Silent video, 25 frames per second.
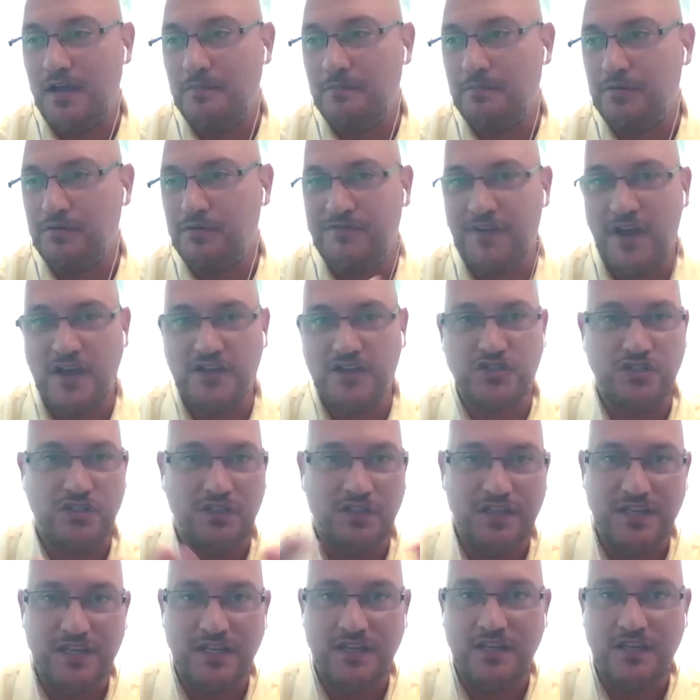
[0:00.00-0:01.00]

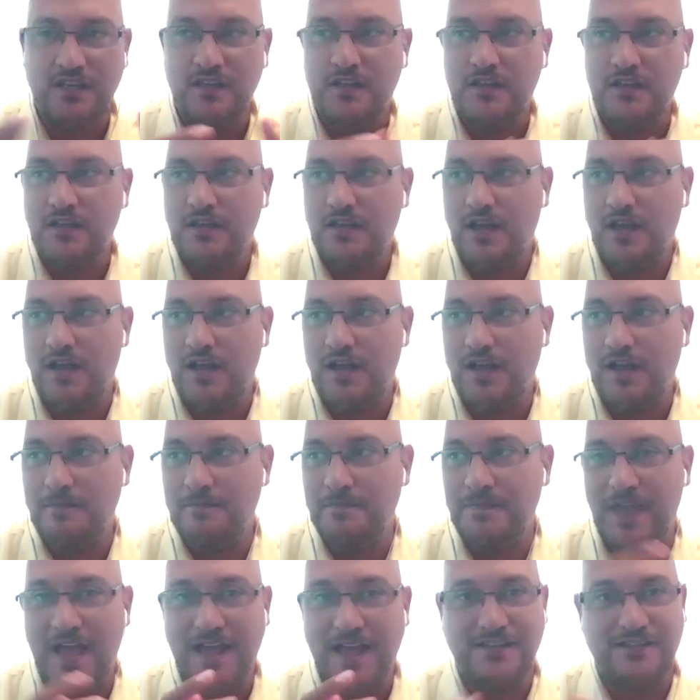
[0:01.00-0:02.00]
Professionally,
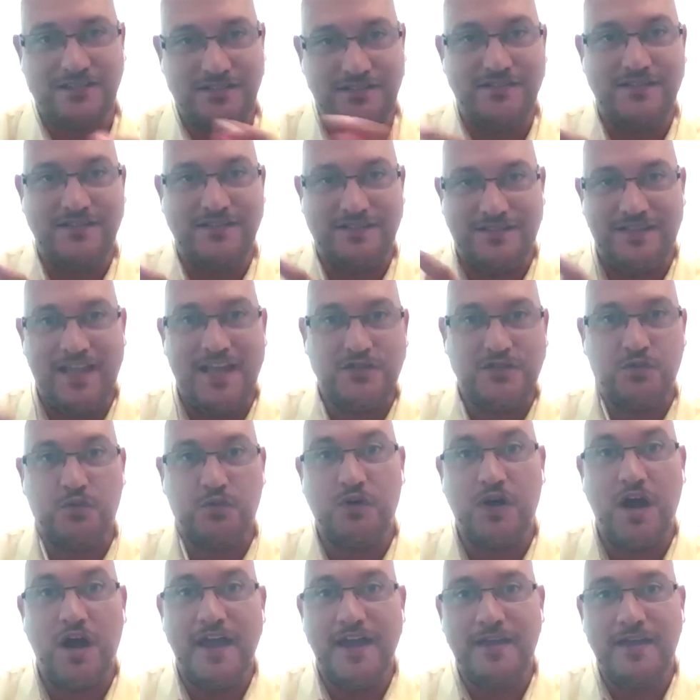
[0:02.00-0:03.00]
that's
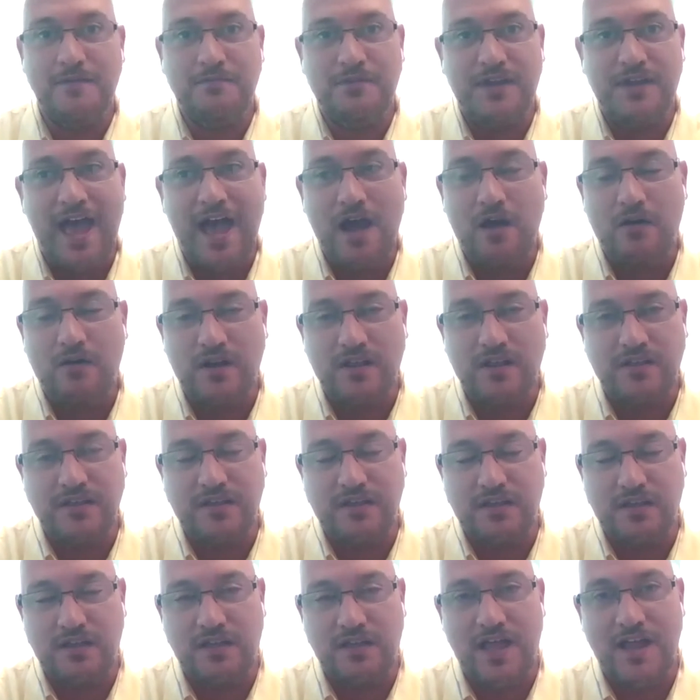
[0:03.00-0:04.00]
where I am now, and I
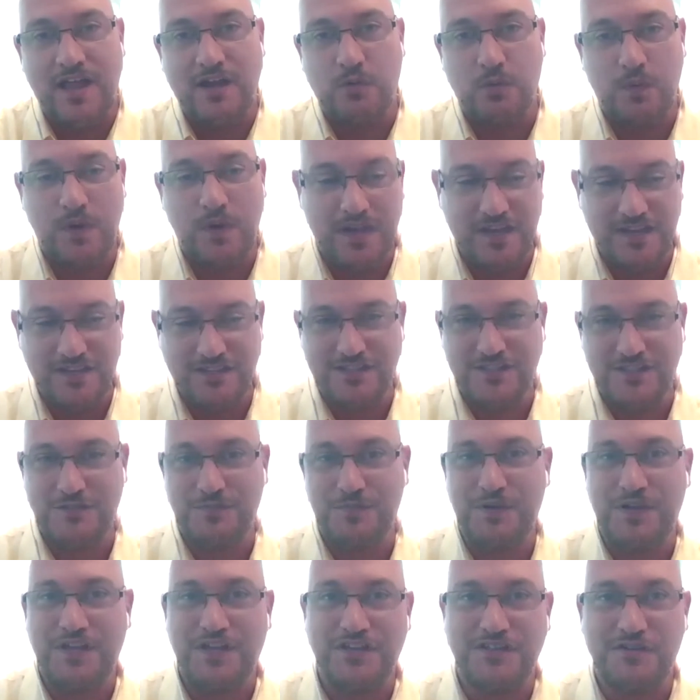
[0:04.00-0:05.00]
think in a lot of ways it's
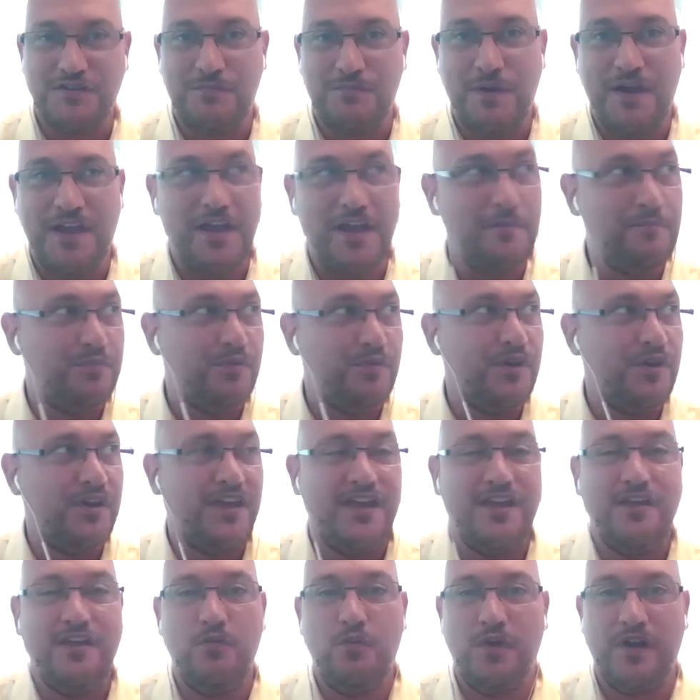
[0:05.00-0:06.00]
because of my
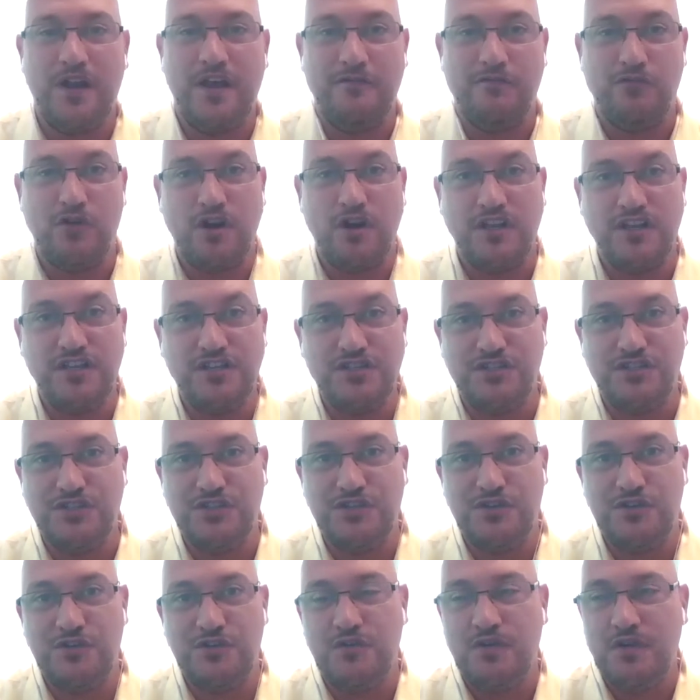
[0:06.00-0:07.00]
upbringing, what I've run
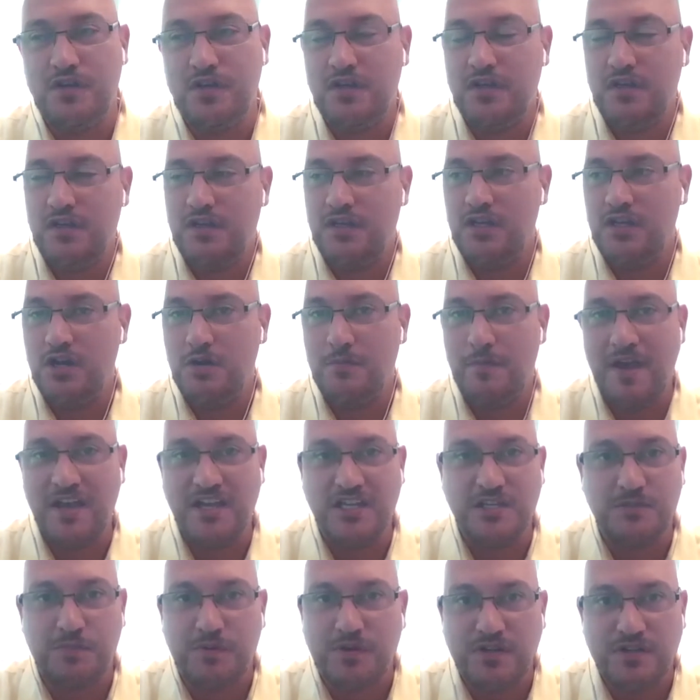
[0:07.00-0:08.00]
into, my
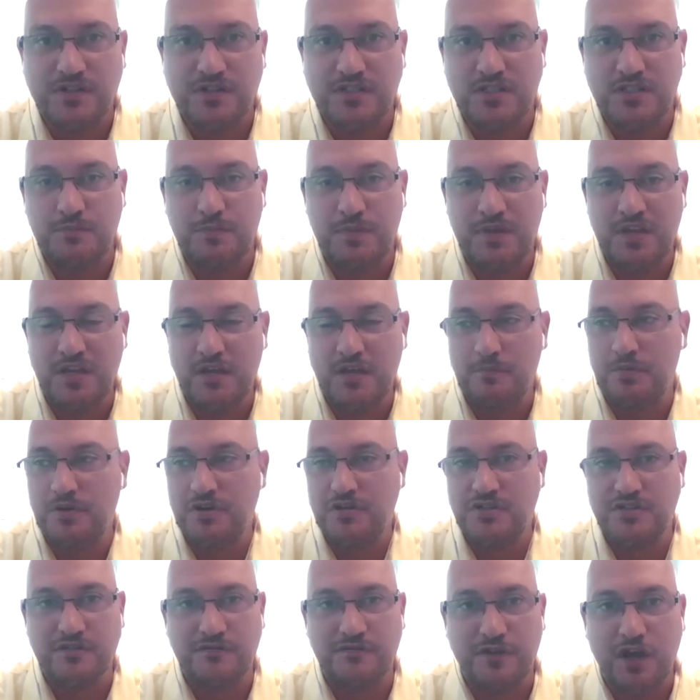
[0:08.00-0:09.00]
experiences being a
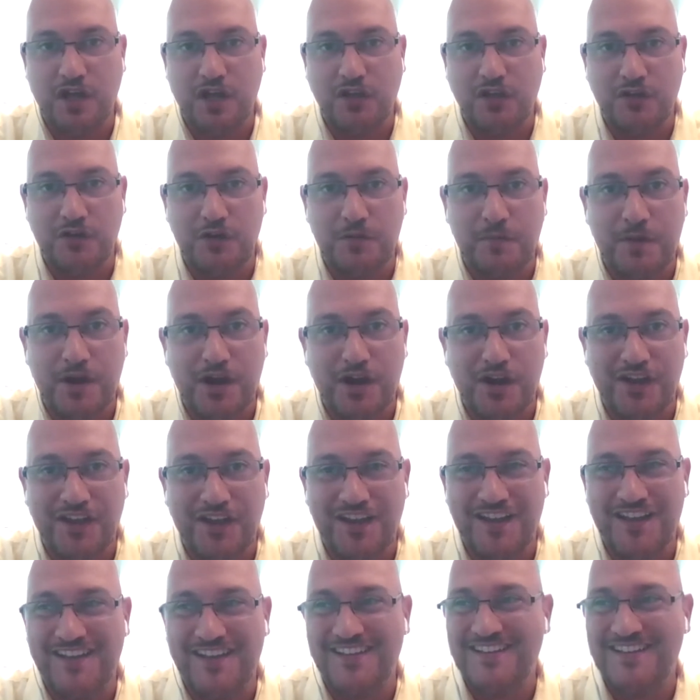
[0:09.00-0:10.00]
person of color in
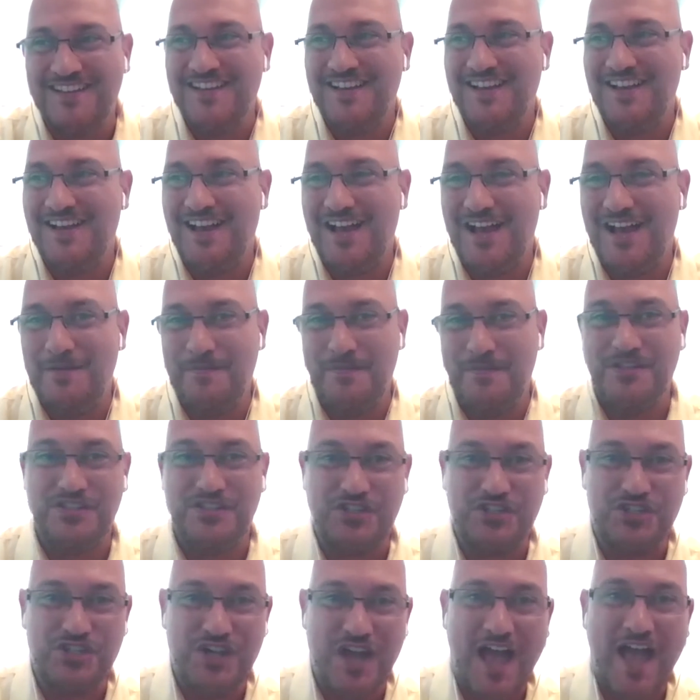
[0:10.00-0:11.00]
America as a
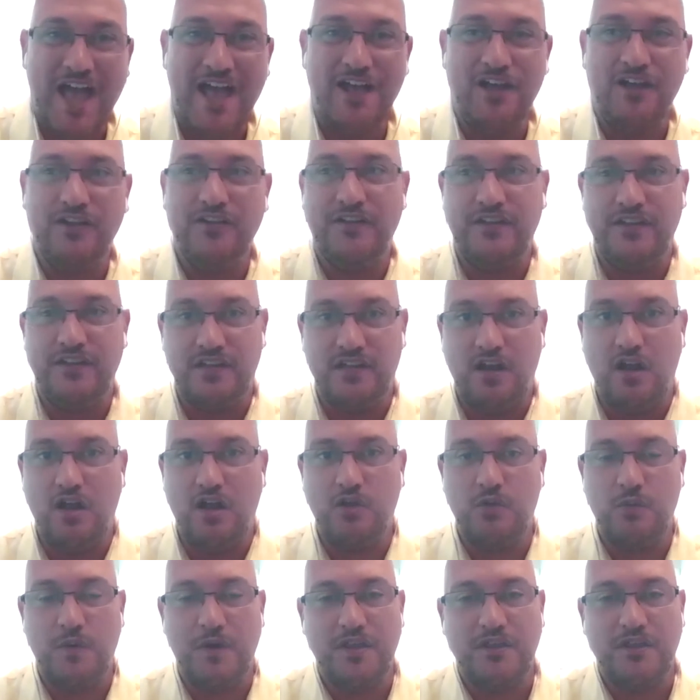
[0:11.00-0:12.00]
child, and then all
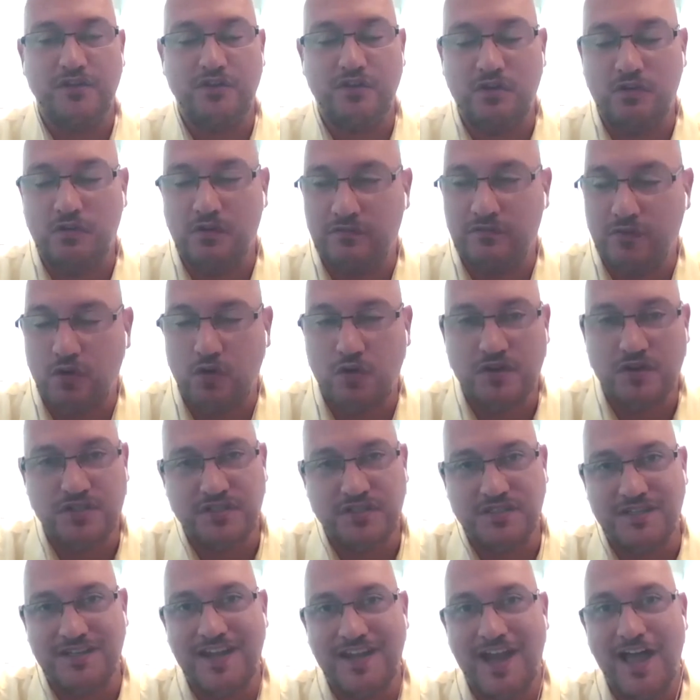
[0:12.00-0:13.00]
the way through, of course,
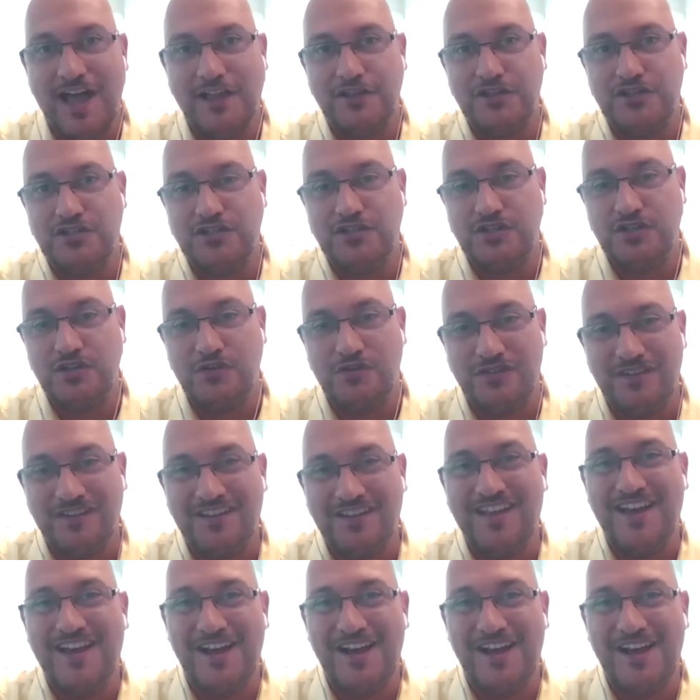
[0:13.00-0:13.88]
as a college student.